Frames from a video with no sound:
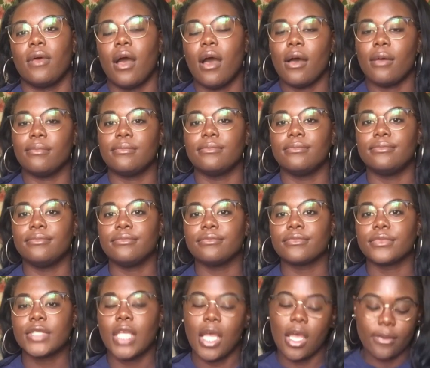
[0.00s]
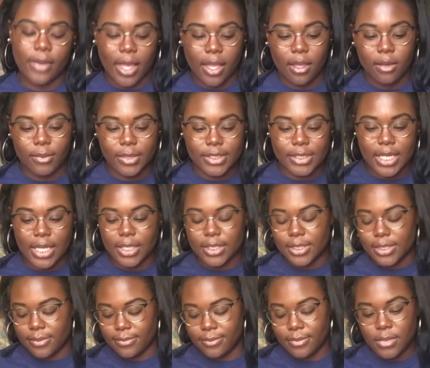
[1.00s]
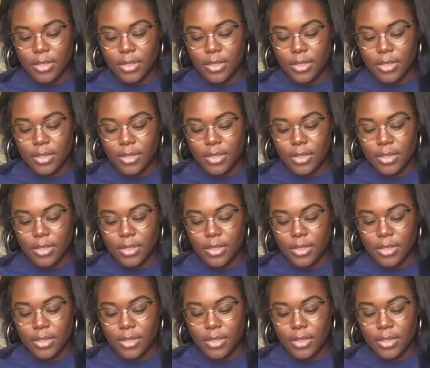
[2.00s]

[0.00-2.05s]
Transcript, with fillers: Um, okay, what's next?